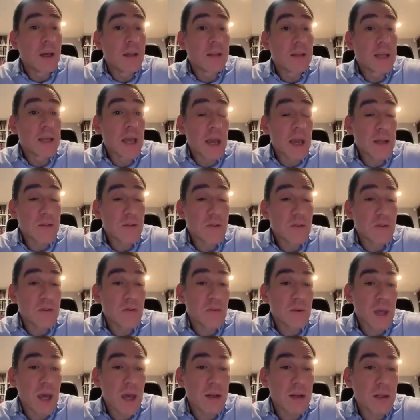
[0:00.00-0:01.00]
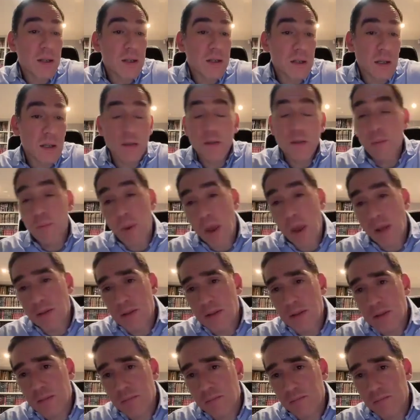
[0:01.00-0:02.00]
And the answer to that is it
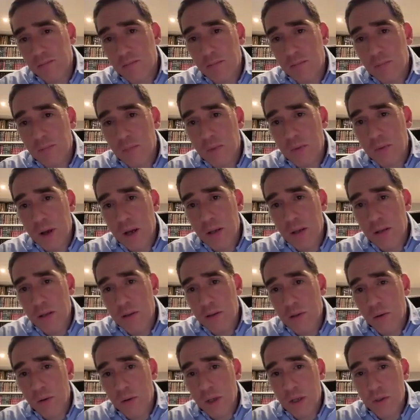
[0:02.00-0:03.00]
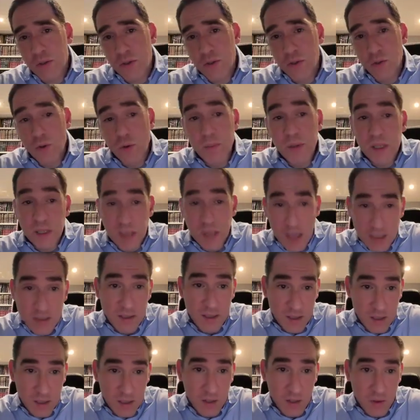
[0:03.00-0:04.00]
depends, right? So assuming
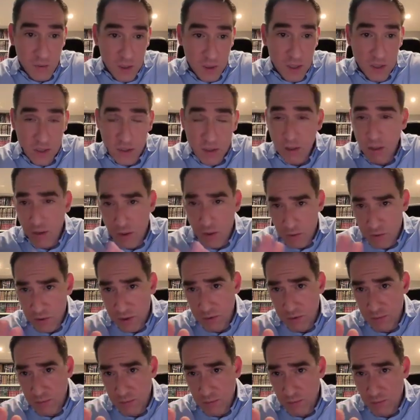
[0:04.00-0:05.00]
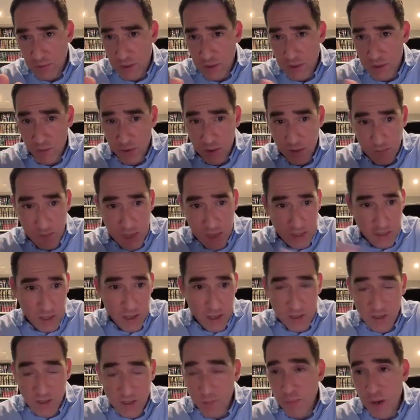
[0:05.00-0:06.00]
yes that the ingredients are kosher, right? So we're going to make
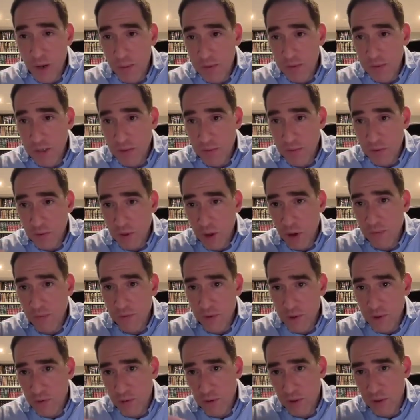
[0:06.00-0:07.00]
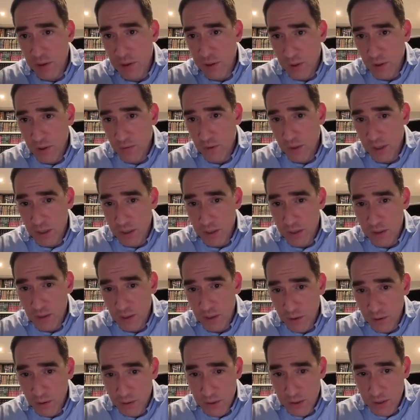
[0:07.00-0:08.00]
that as a premise. If you know for sure that the
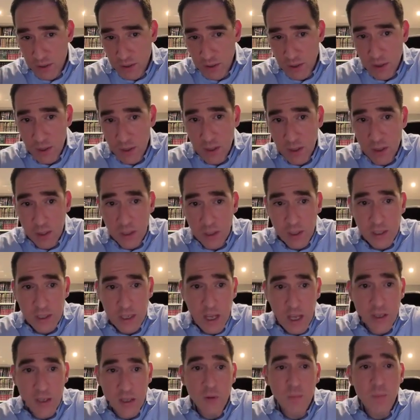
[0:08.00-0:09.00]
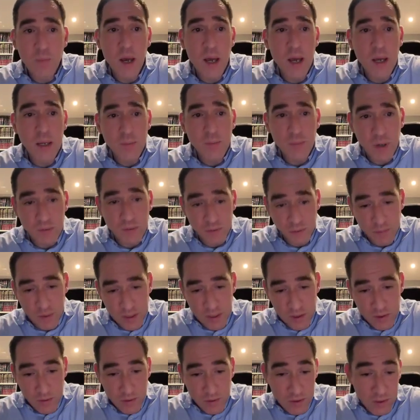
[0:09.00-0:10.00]
ingredients are kosher, can you buy bread
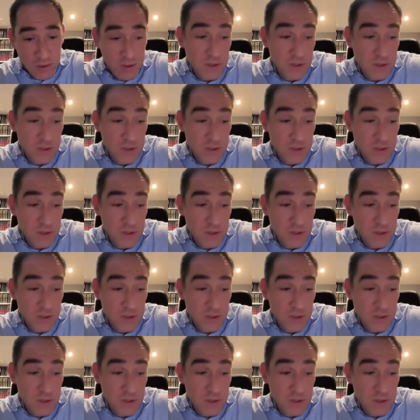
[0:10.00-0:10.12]
from any store?